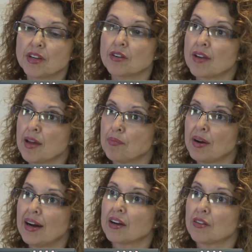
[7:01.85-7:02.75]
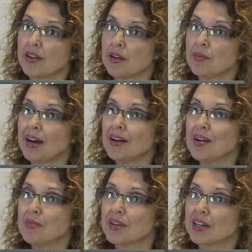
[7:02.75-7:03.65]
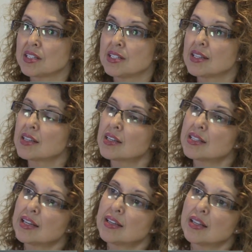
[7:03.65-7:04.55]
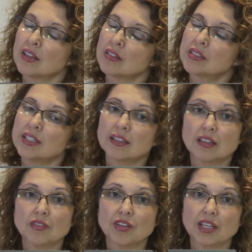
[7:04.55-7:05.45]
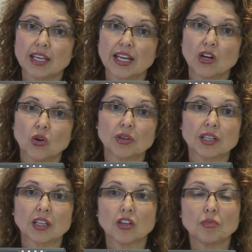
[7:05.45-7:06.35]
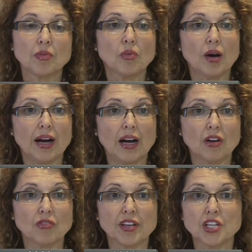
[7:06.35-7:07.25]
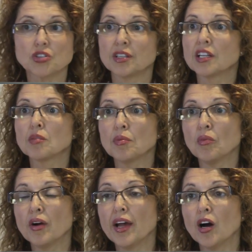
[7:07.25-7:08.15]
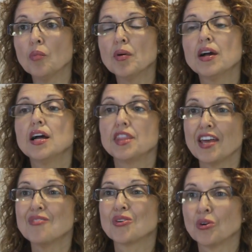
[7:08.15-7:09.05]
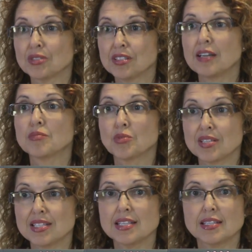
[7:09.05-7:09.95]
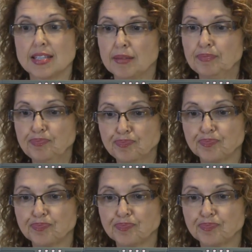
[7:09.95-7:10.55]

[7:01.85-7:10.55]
their grandpa and grandma because these are the kids that need a little tender loving care or need a little bit more outreach or need a little bit more help. They will go to them to assist them.